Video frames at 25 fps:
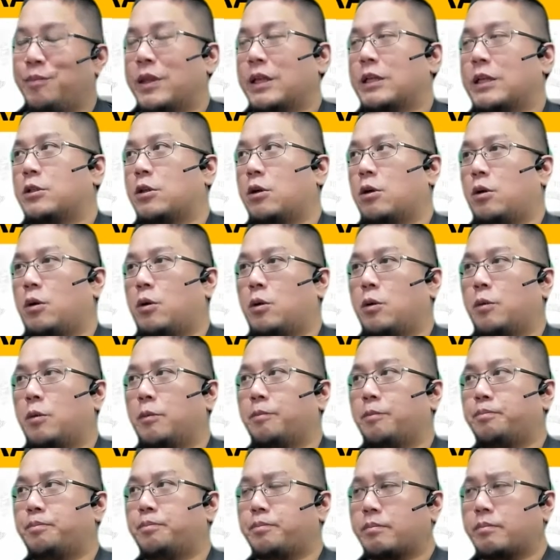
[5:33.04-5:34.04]

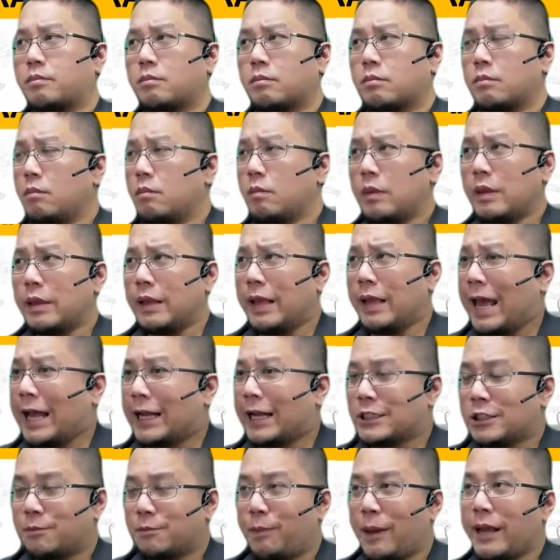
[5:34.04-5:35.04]
So
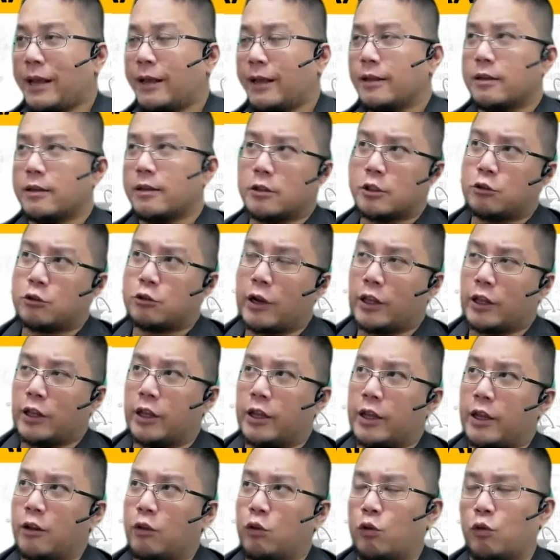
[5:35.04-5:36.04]
expect
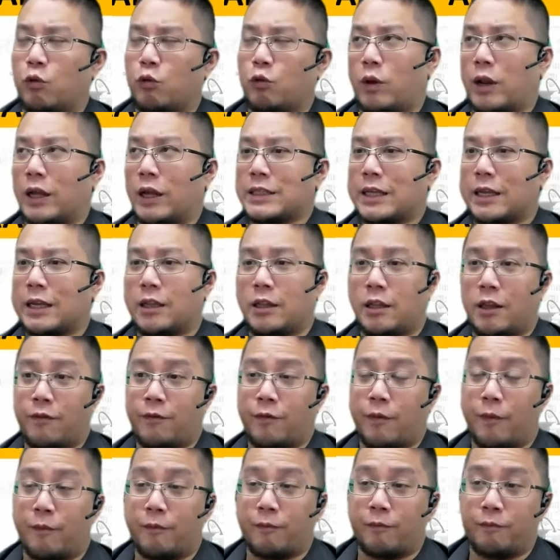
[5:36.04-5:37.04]
strengthening to last anything
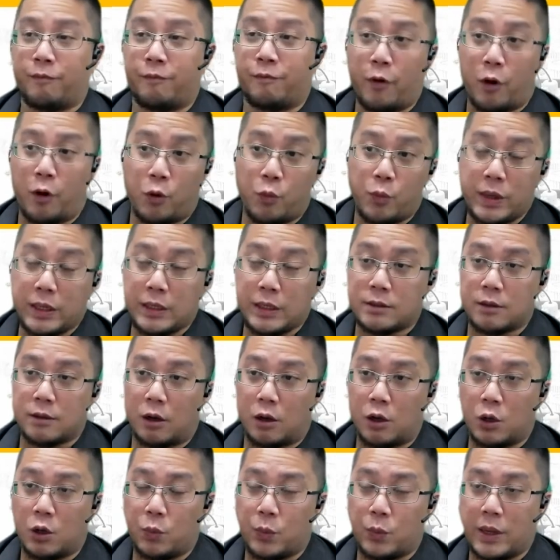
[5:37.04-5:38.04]
from 4 weeks
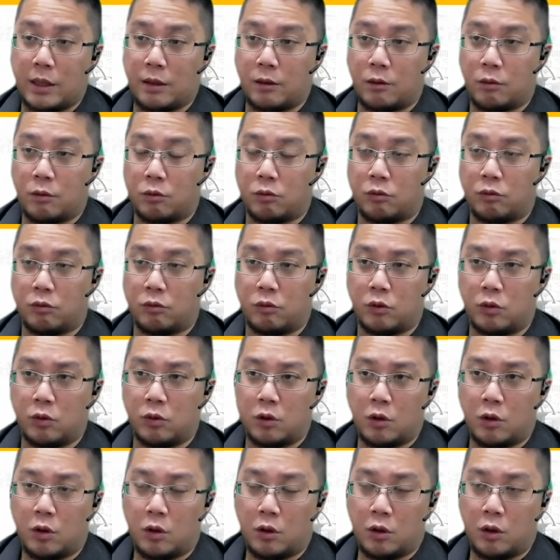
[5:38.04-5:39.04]
all the way to
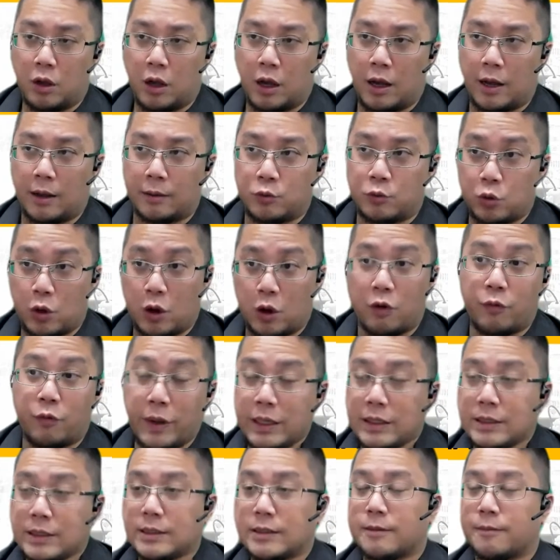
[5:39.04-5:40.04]
12
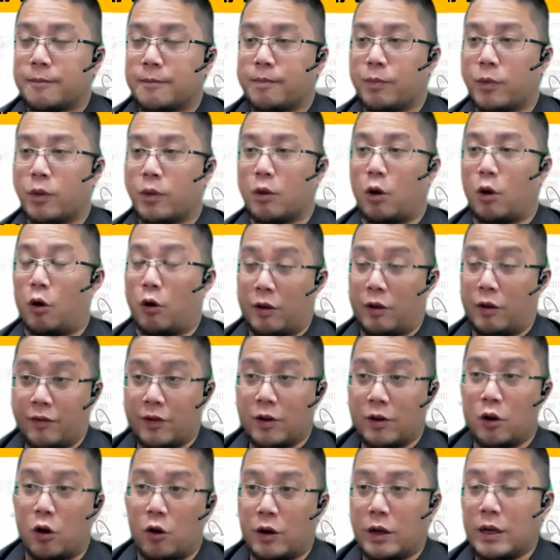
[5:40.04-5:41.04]
weeks or
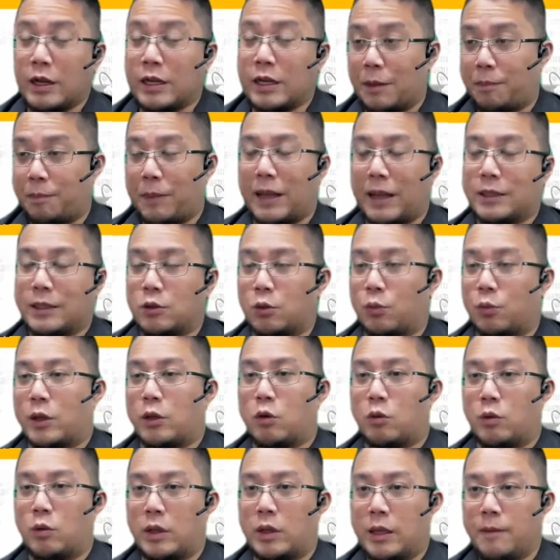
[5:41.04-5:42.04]
even longer. It depends on
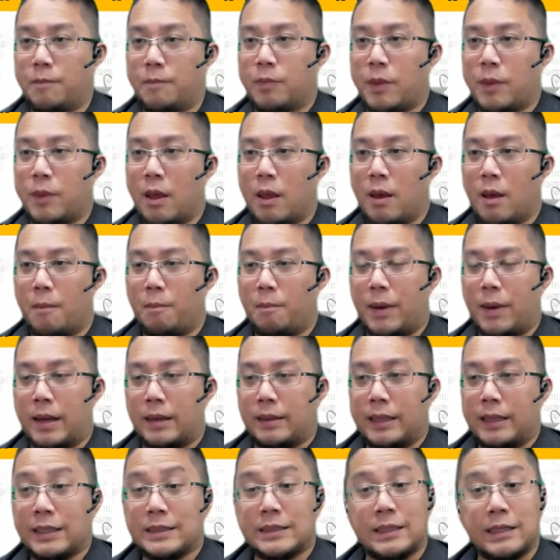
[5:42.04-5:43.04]
what you need.
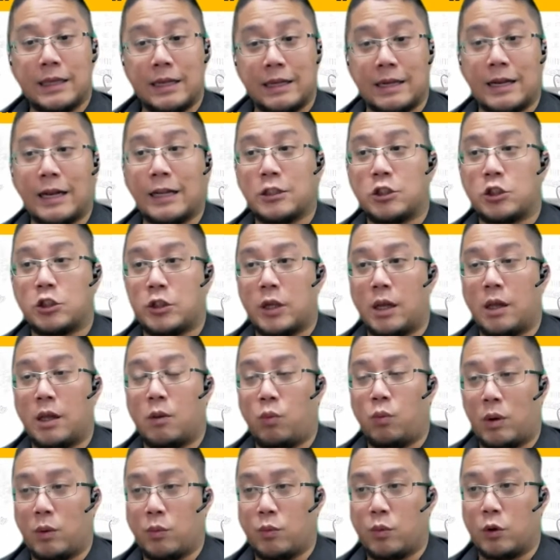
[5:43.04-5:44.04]
But that's in a
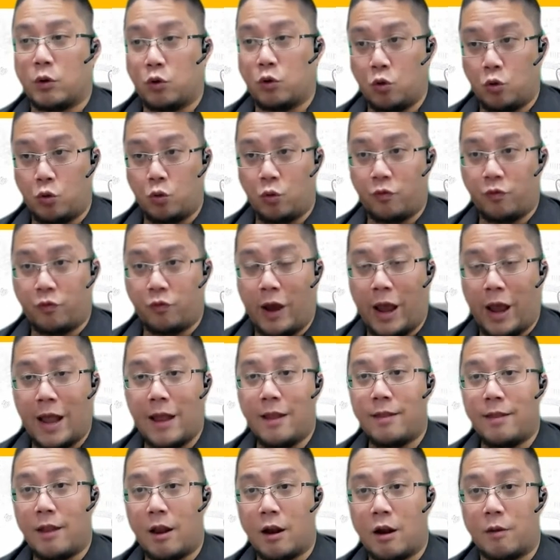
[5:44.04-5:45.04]
nutshell what we'll do for
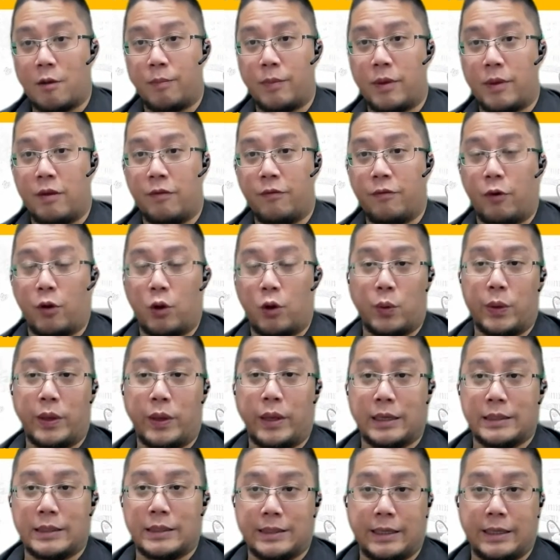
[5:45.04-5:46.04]
hand therapy
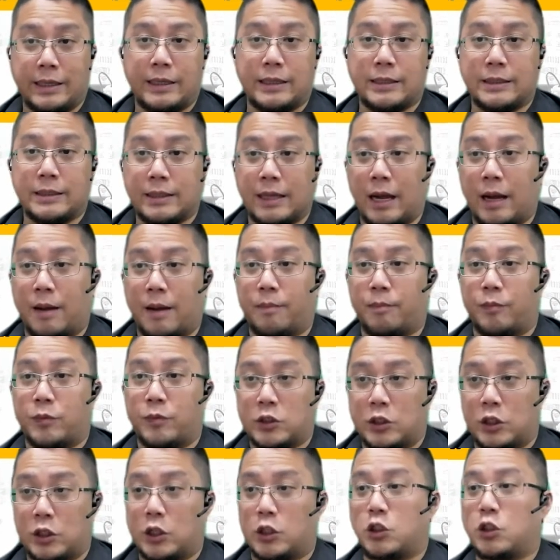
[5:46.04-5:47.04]
following a skier's thumb
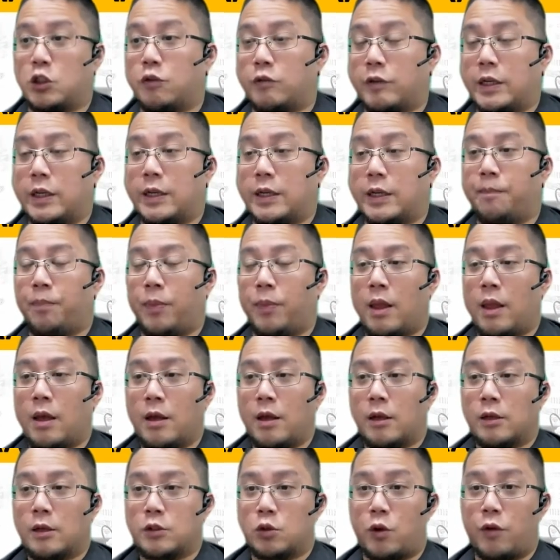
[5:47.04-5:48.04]
surgery.
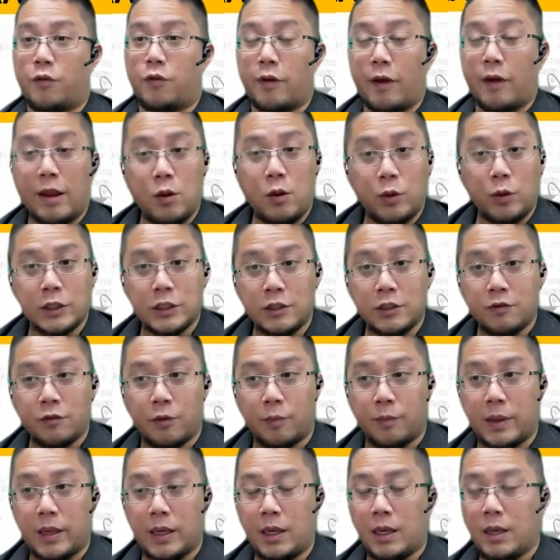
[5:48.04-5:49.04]
So if you have any questions
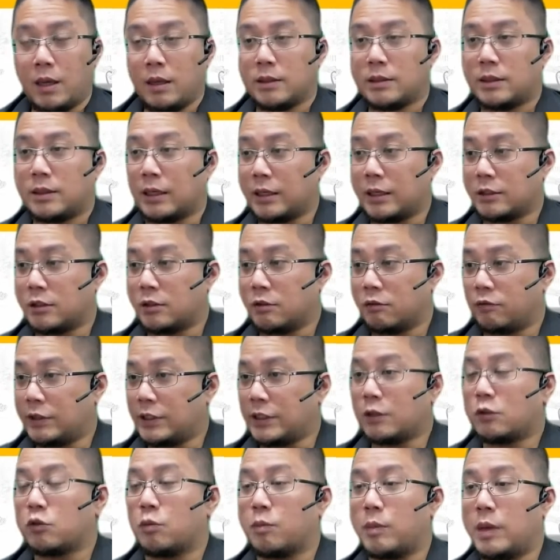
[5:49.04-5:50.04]
for me, just
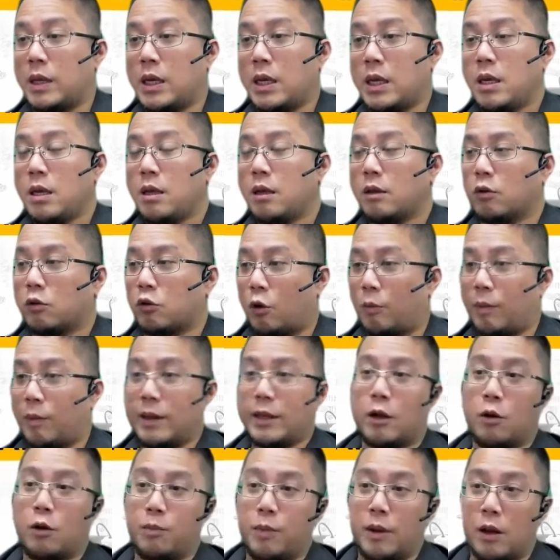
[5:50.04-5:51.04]
reach out to me,
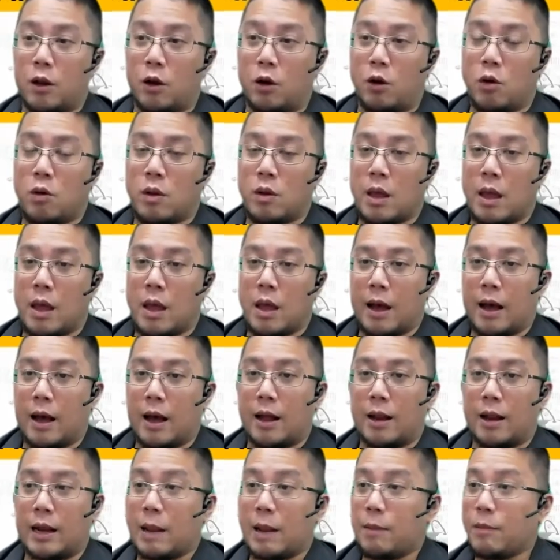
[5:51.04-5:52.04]
comment down below.
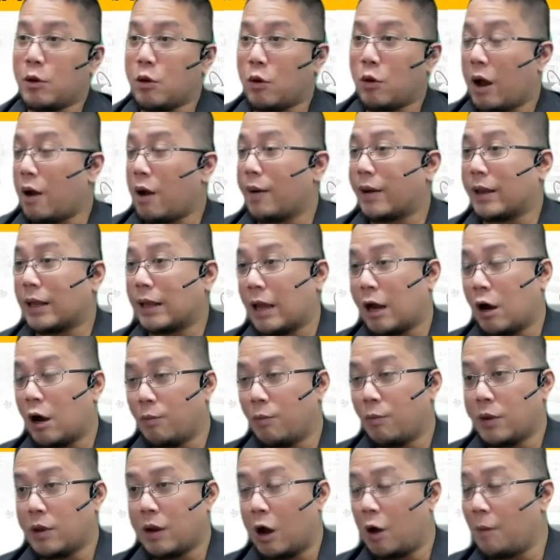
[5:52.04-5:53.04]
Let me know how I can
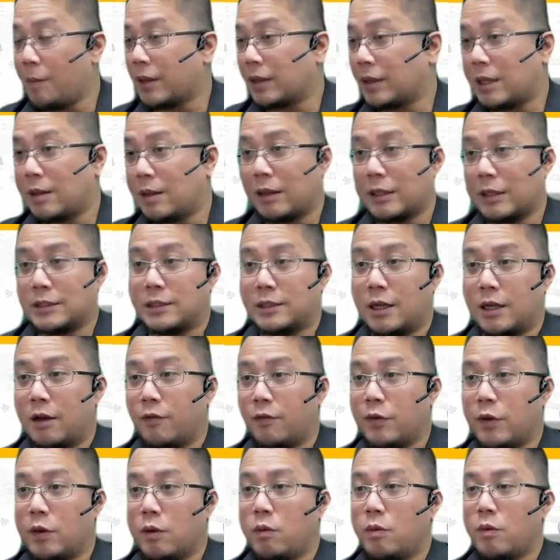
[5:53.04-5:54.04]
help you, how my team can
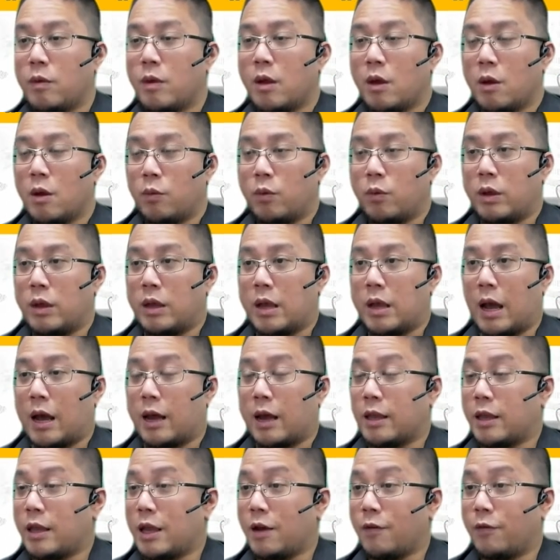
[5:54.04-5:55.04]
serve you. We
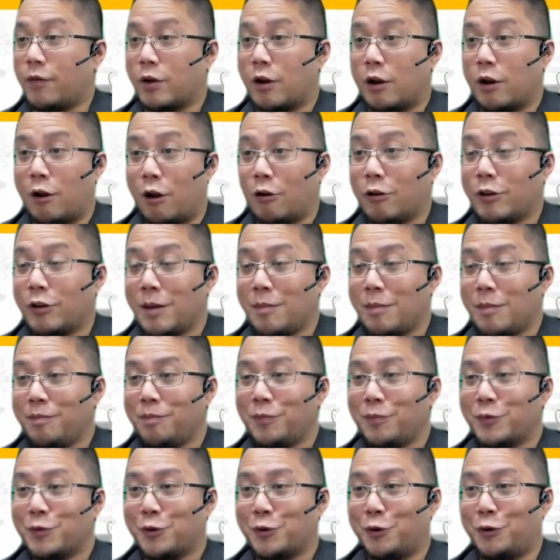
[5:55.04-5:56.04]
are here for the long term.
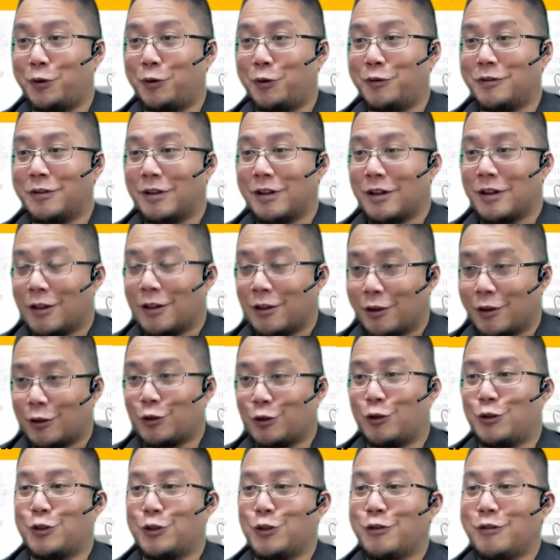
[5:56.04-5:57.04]
So talk
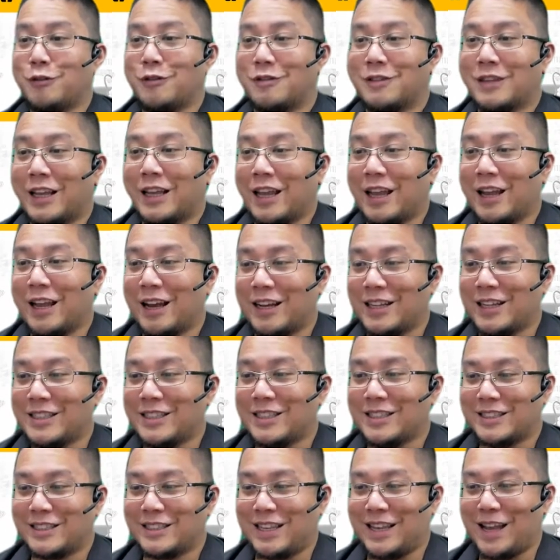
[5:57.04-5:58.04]
to you soon. Take care,
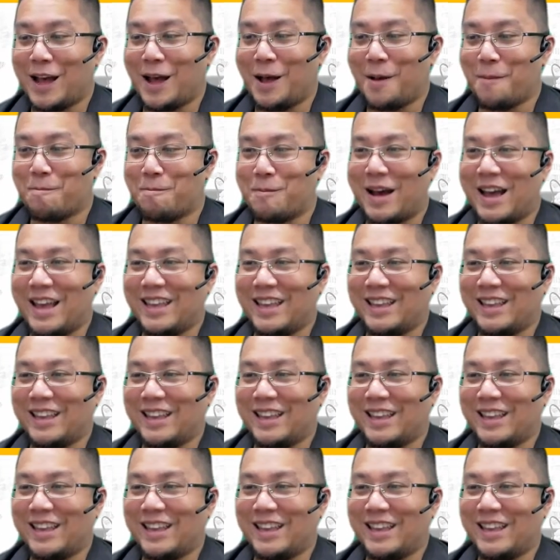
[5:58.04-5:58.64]
guys. See ya. Bye.